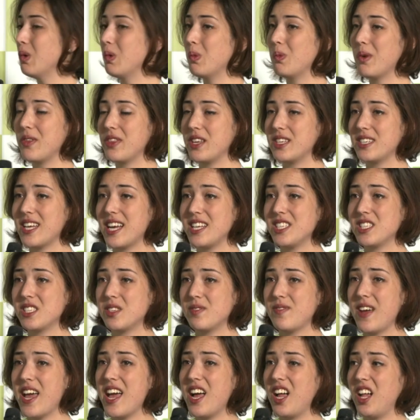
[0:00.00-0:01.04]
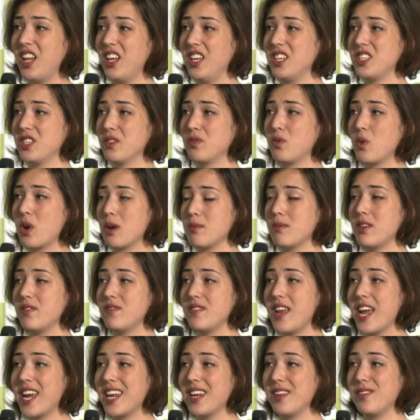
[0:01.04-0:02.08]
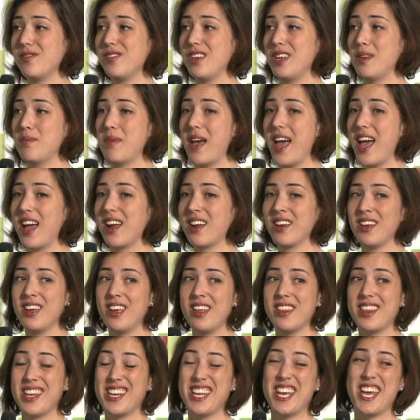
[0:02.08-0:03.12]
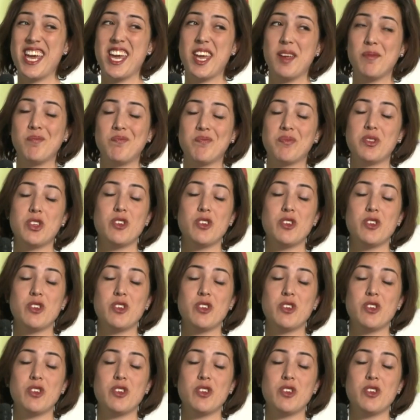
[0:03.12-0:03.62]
When the tests fail, it's a form of negative feedback that, hey,